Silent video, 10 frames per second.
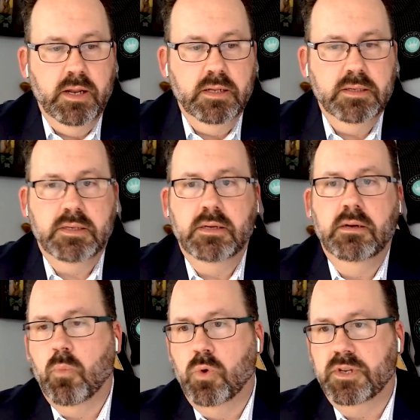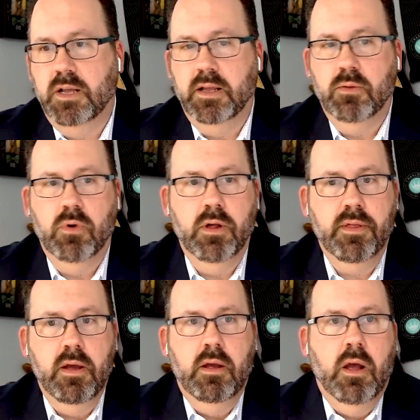maintenance, with dealing
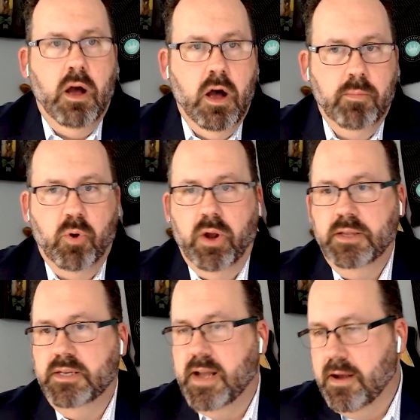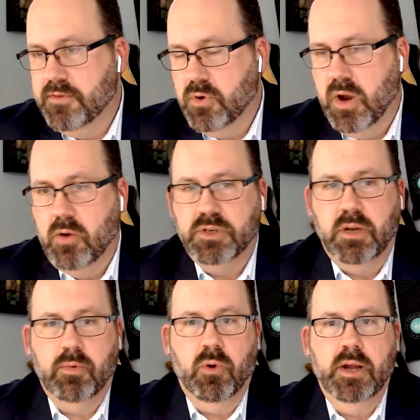with upgrades and after hours
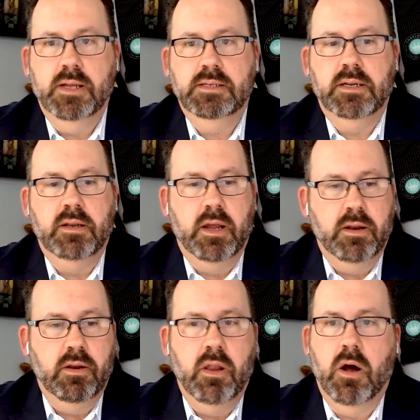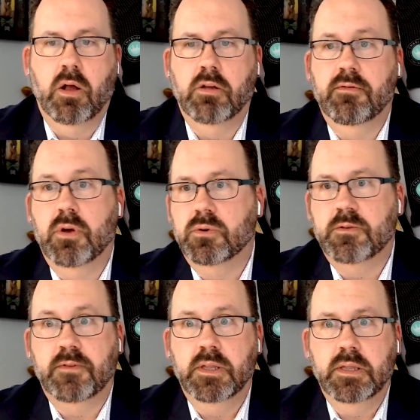upgrades and all of
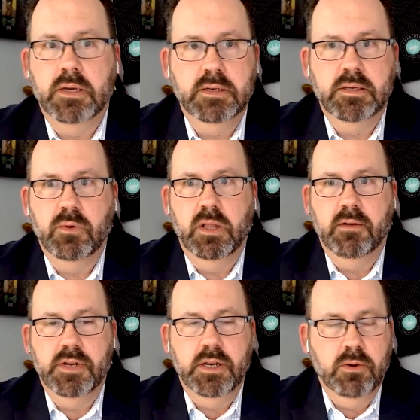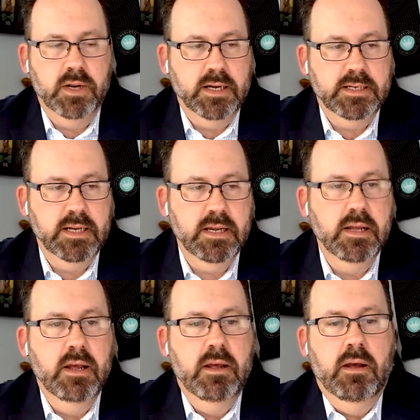those fun things that we love to do in IT.
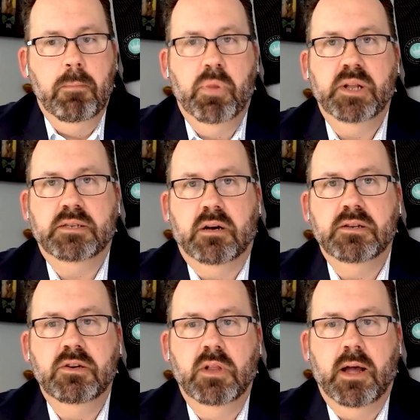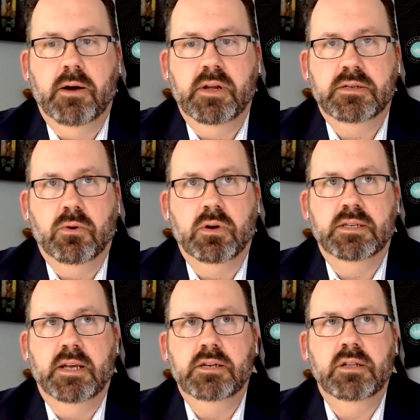But it's also allowed us
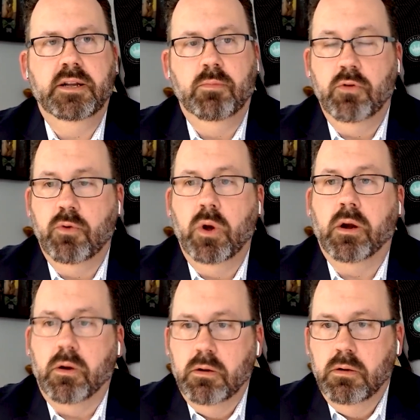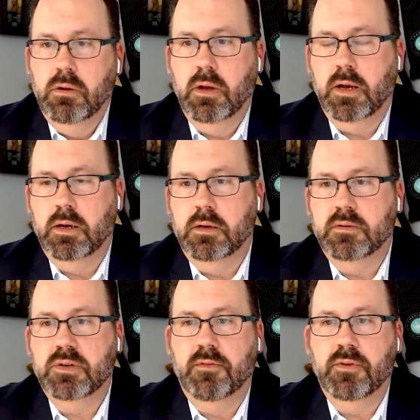organizationally to move quicker.
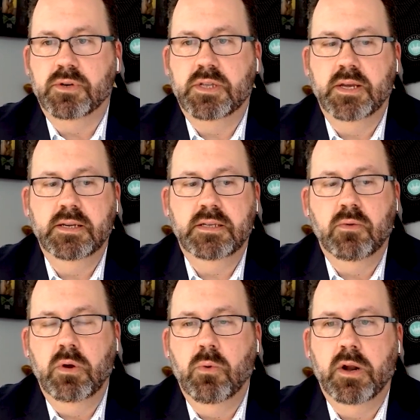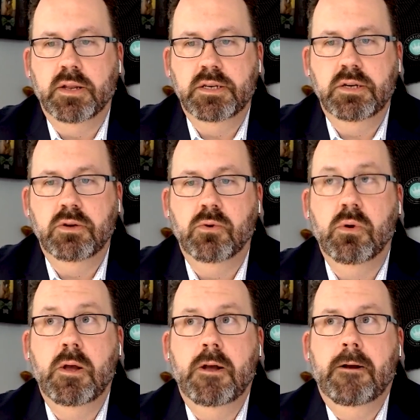So if there's things that we want to do,